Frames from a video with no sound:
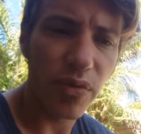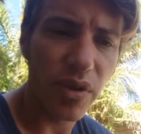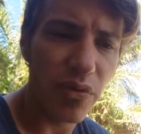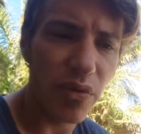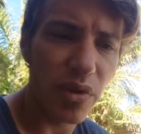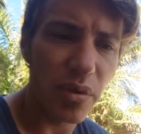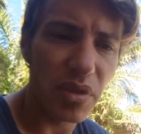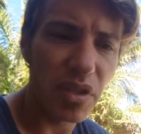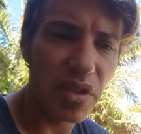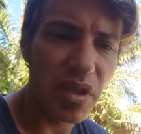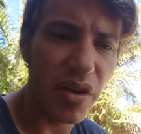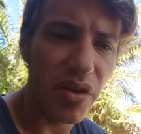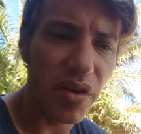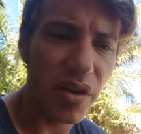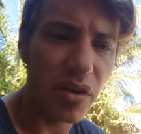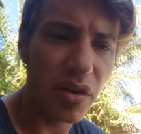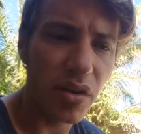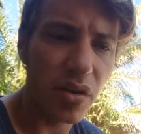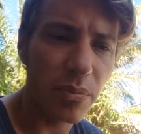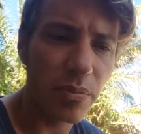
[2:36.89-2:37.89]
every
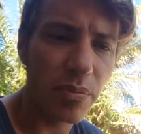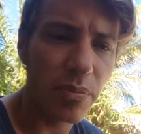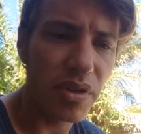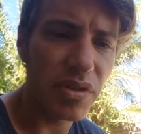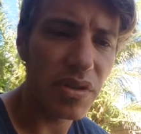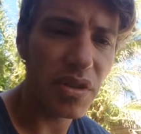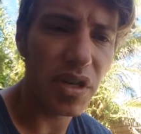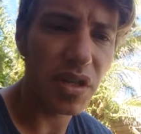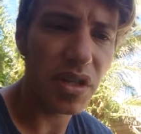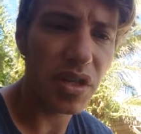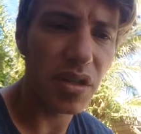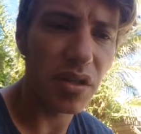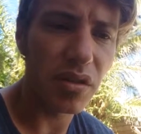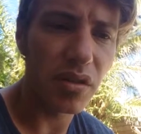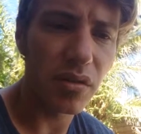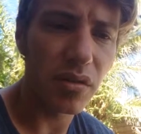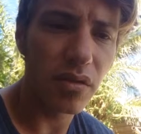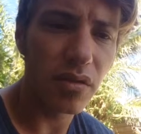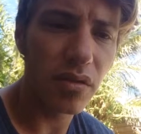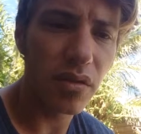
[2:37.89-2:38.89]
material possession,
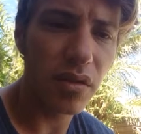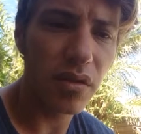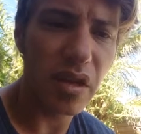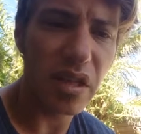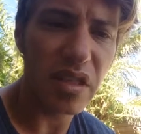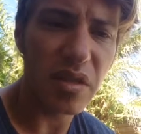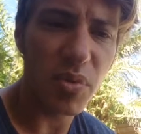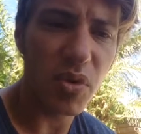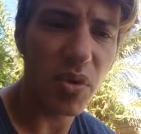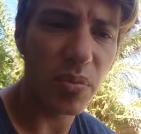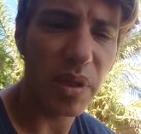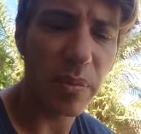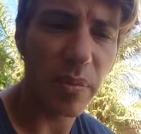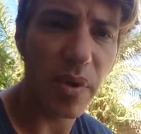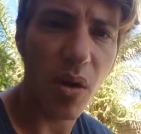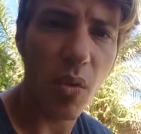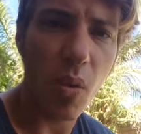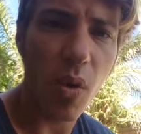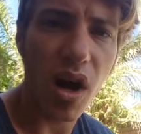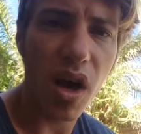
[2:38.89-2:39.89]
it has brought me
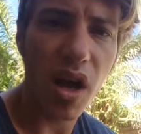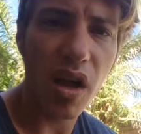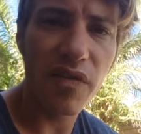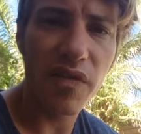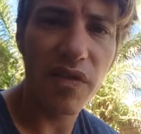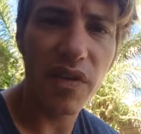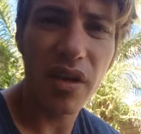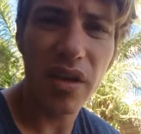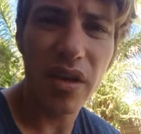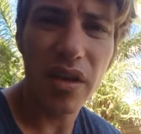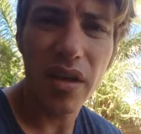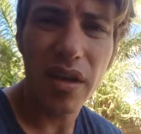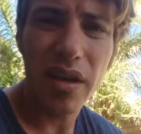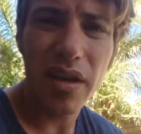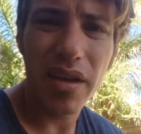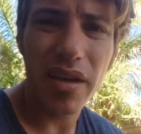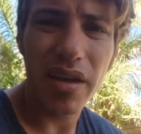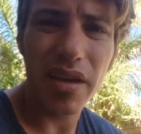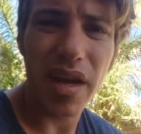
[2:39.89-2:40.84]
my wife,